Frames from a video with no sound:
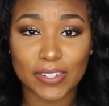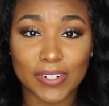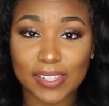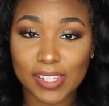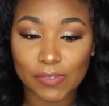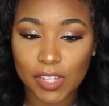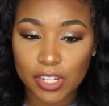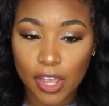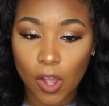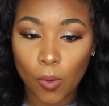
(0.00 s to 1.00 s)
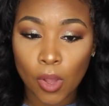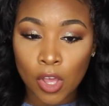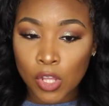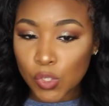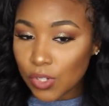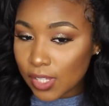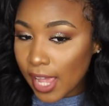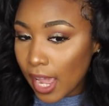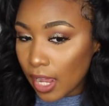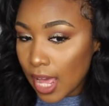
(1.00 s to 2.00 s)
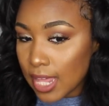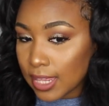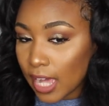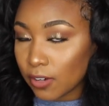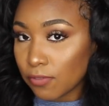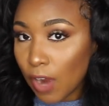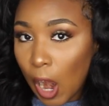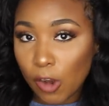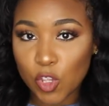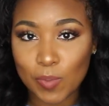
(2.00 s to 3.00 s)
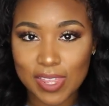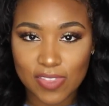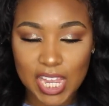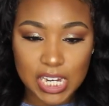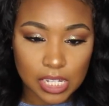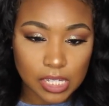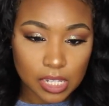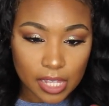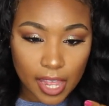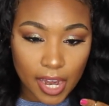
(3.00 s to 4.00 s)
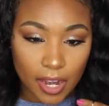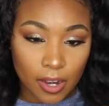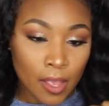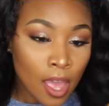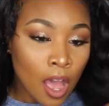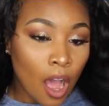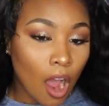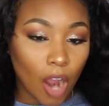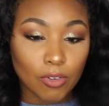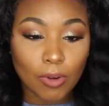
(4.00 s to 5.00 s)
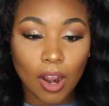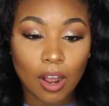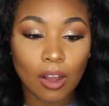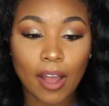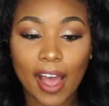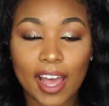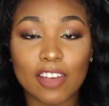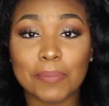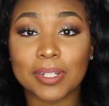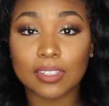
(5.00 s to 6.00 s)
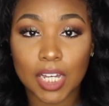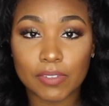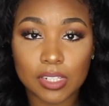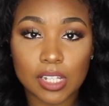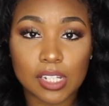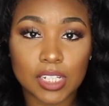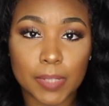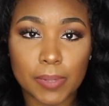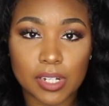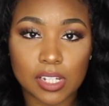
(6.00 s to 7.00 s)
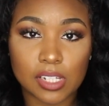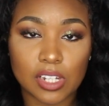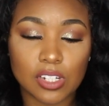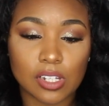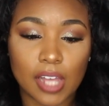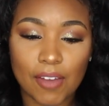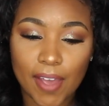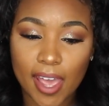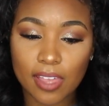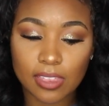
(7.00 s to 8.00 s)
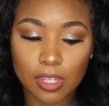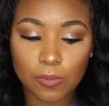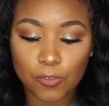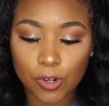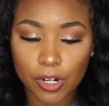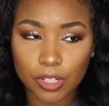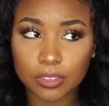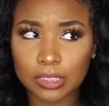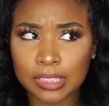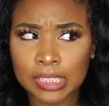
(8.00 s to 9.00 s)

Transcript: later in this video to just add a lot of volume and thickness to the hair. Overall, I have been loving these clip-in extensions. I've had them for,